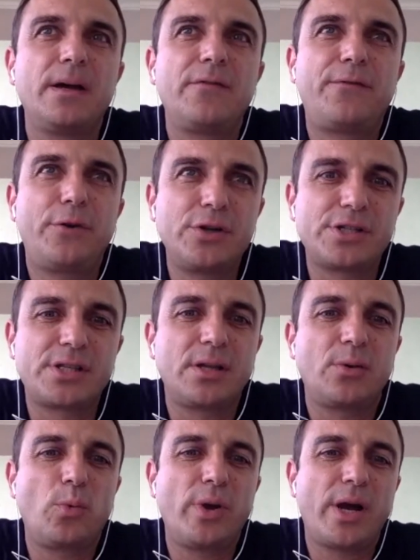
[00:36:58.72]
first,
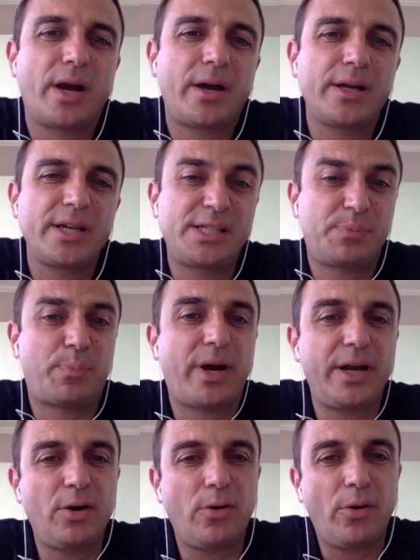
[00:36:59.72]
we are
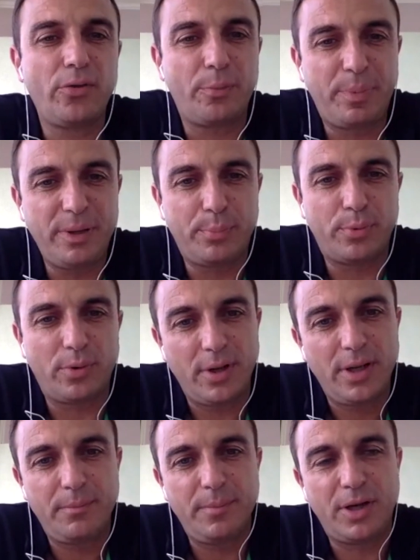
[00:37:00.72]
inspiring other people,
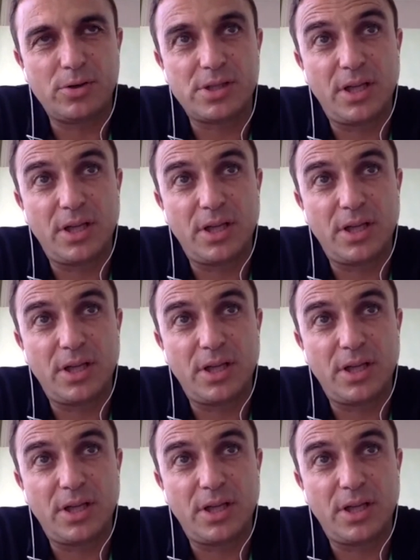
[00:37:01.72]
because